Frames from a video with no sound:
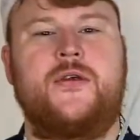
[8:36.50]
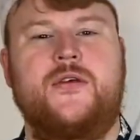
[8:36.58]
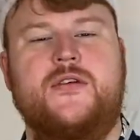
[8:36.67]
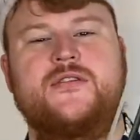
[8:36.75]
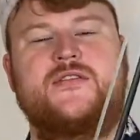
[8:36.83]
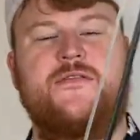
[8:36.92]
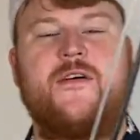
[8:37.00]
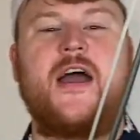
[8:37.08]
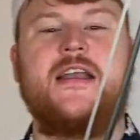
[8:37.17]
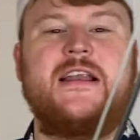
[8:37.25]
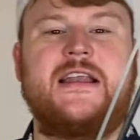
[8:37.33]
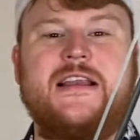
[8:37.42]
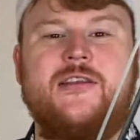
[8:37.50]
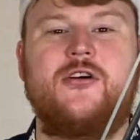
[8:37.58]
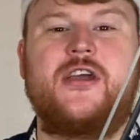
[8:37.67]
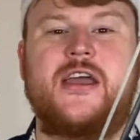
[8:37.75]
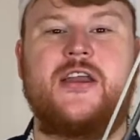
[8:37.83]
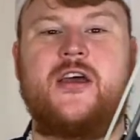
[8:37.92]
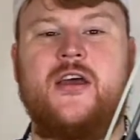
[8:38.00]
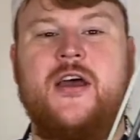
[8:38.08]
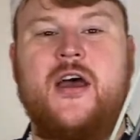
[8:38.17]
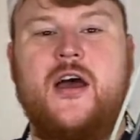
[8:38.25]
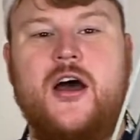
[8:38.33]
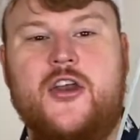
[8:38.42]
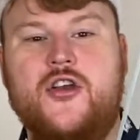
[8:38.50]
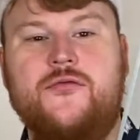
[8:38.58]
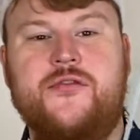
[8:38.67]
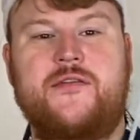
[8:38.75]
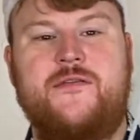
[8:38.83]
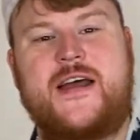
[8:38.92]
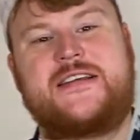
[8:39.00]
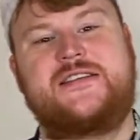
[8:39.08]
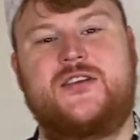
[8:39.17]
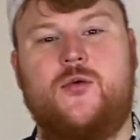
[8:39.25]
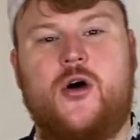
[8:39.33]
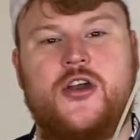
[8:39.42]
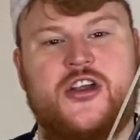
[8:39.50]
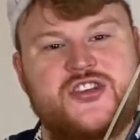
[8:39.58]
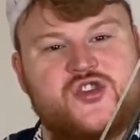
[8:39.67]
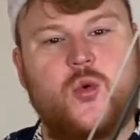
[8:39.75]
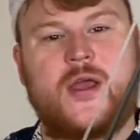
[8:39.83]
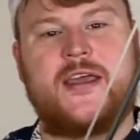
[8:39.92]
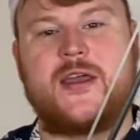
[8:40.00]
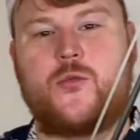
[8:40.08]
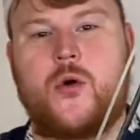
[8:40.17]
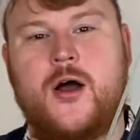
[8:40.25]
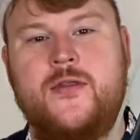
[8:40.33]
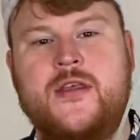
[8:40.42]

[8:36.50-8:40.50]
So finally looking at another faster one, a swinging one.